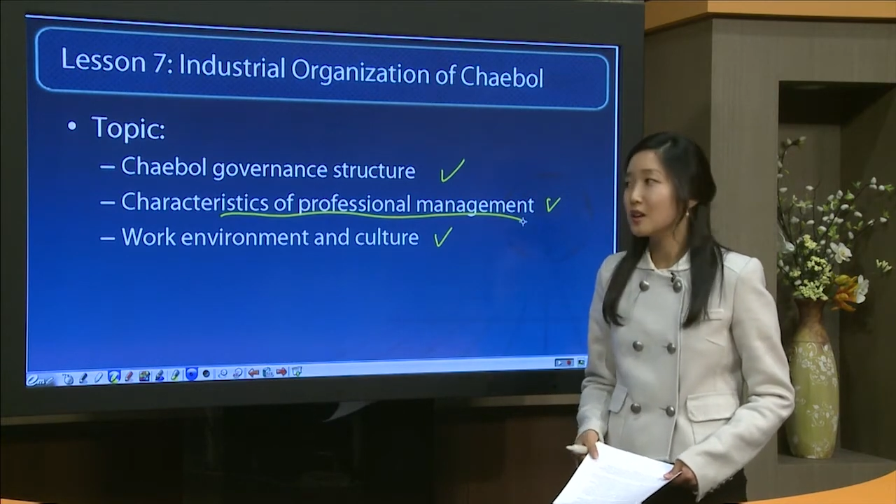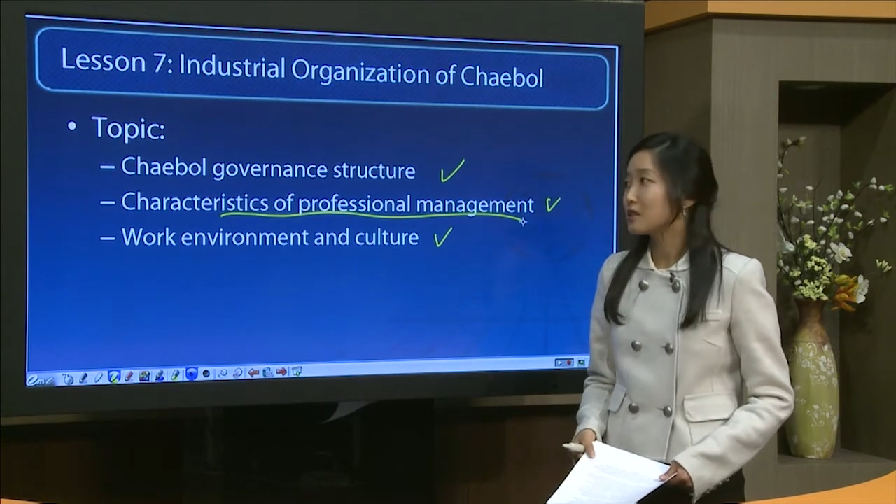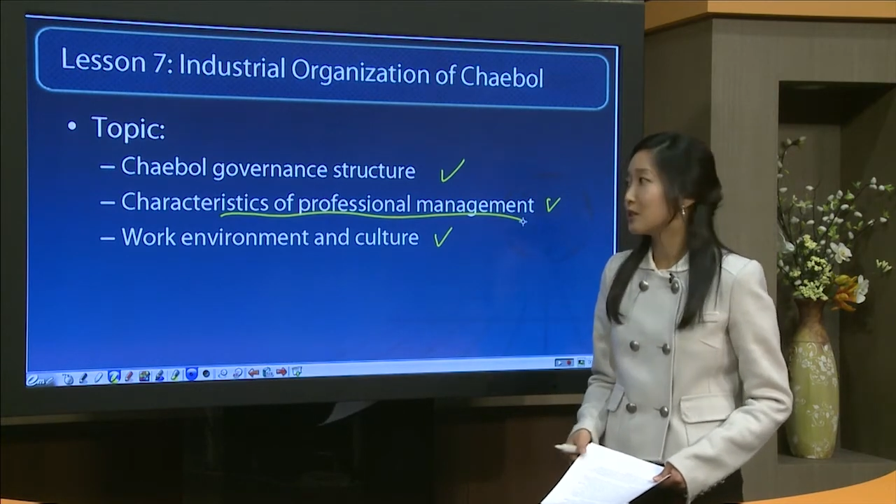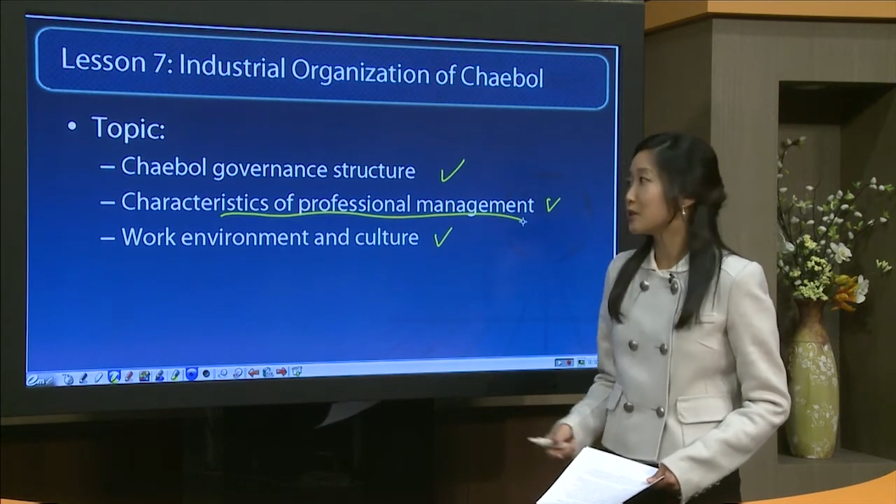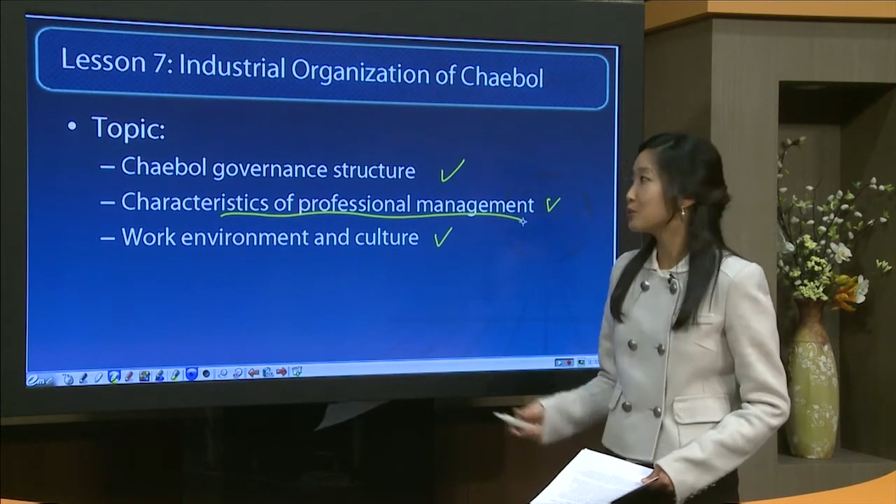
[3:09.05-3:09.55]

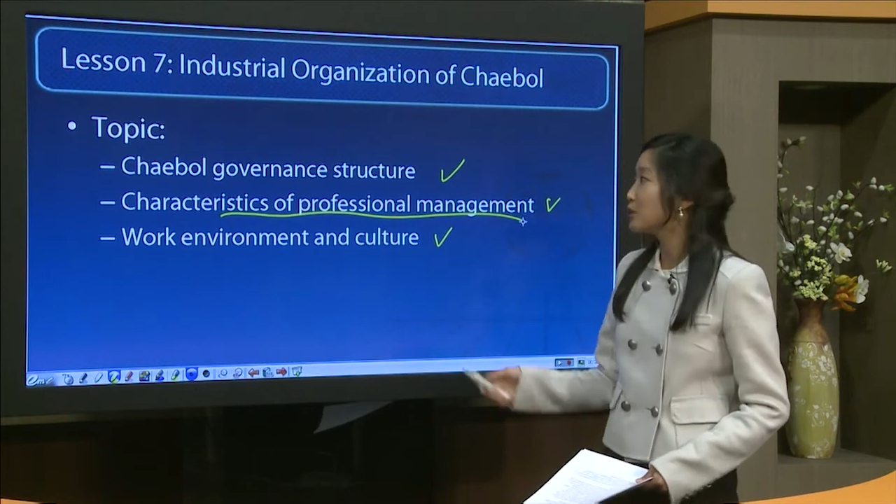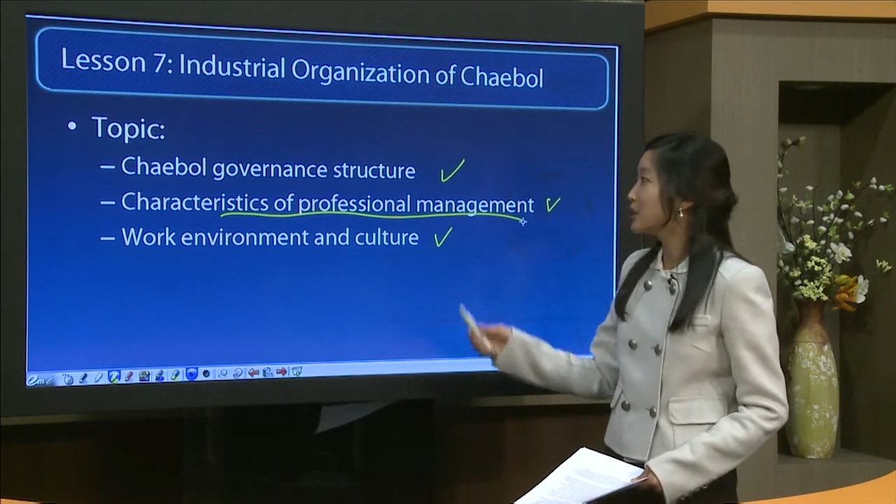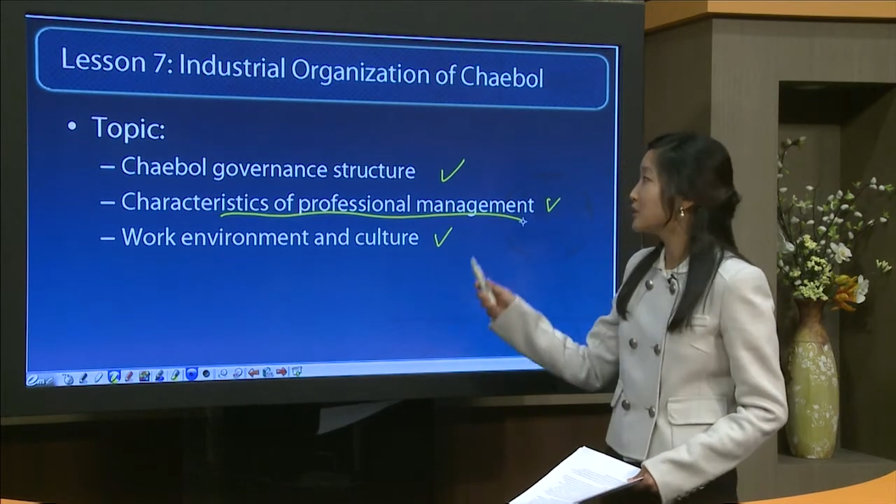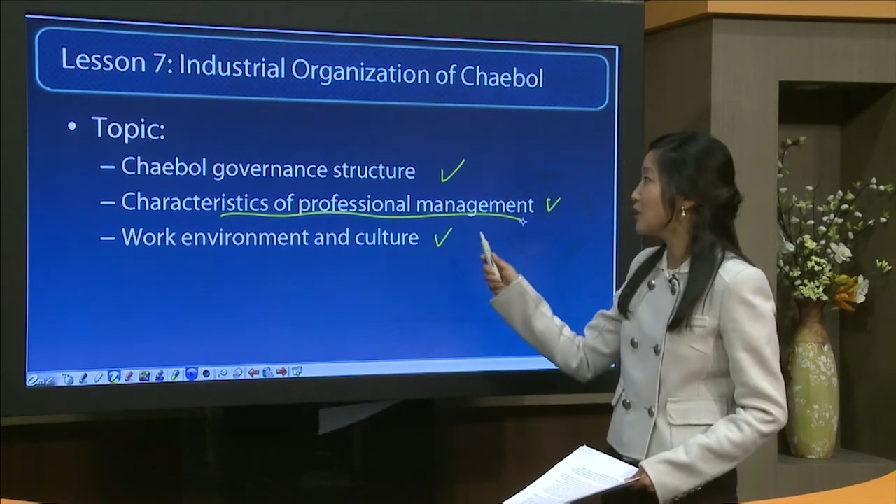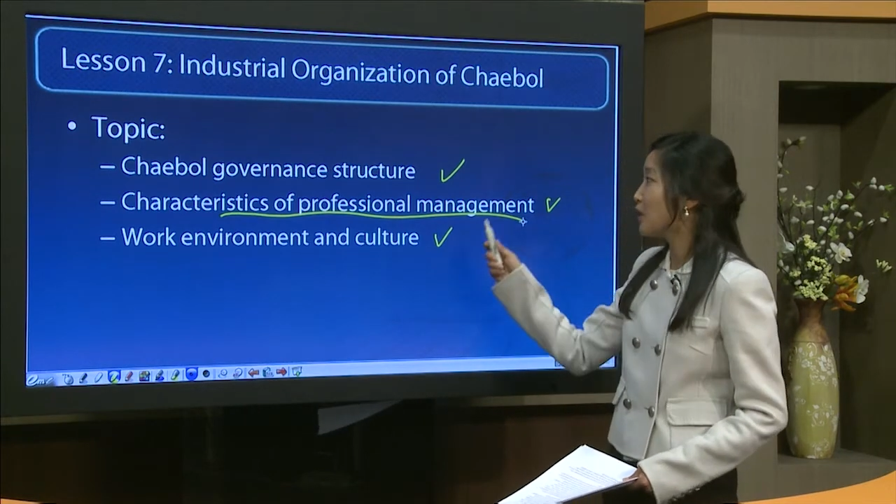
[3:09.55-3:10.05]
there was really
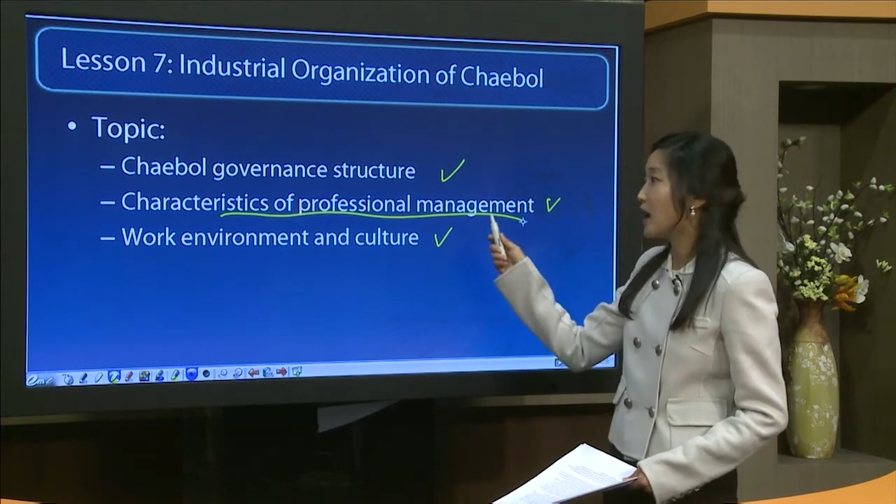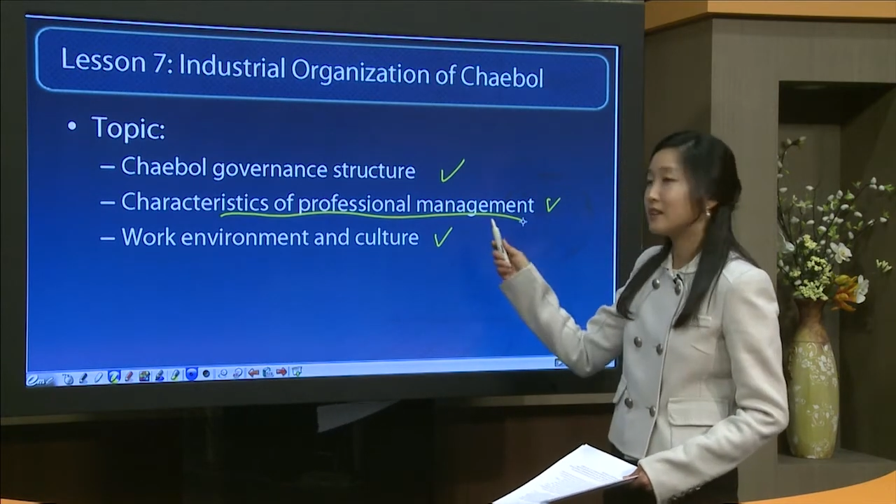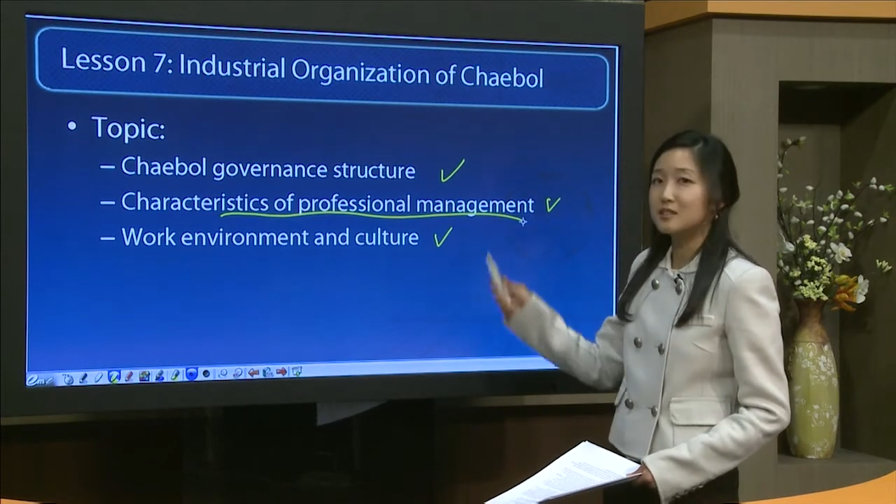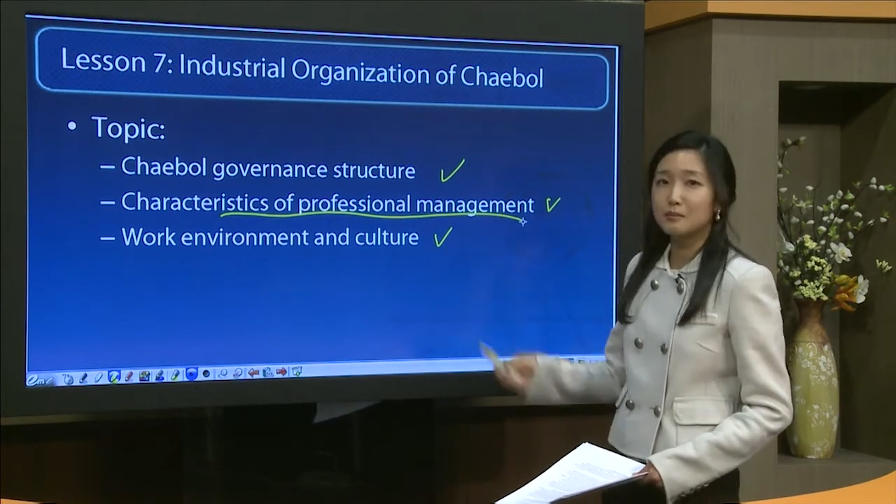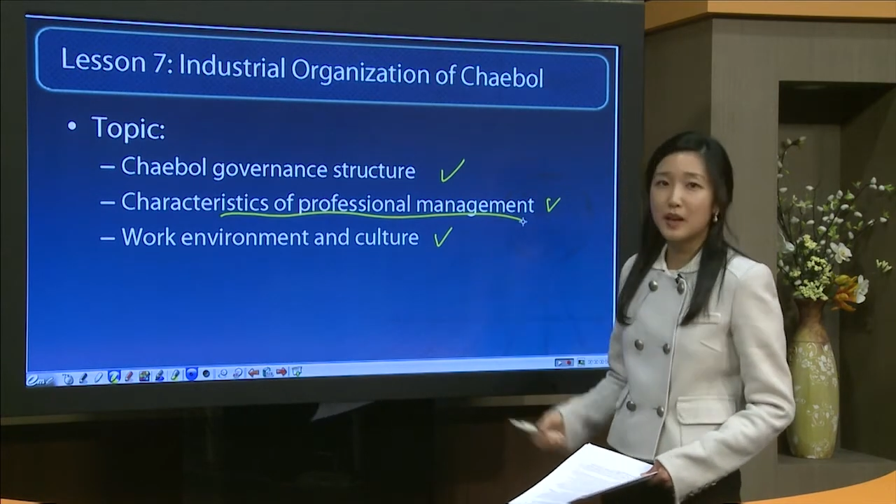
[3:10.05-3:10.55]
no high
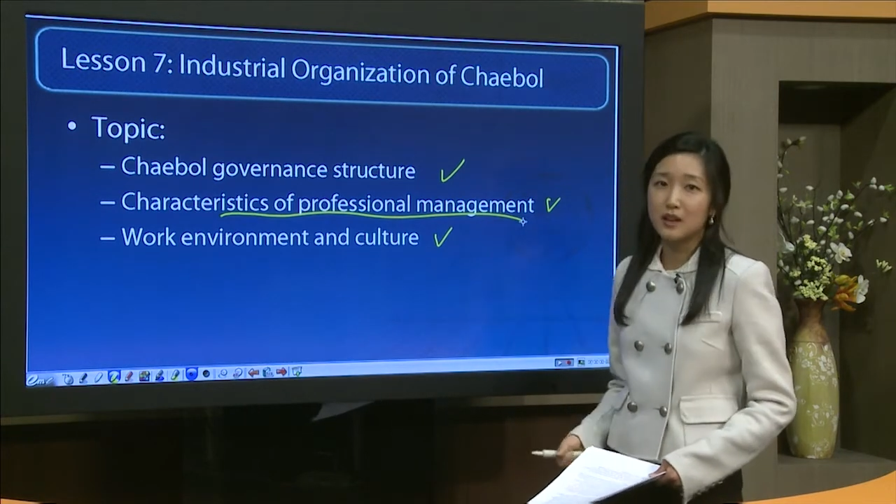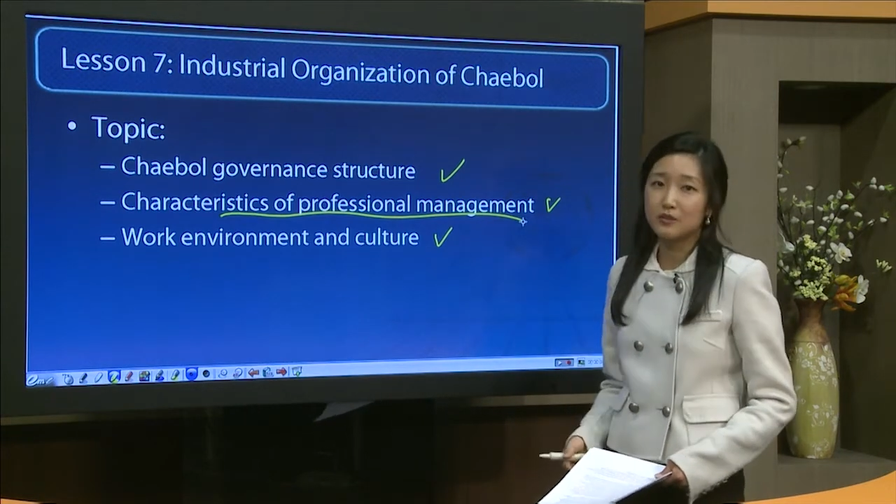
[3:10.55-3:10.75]
demand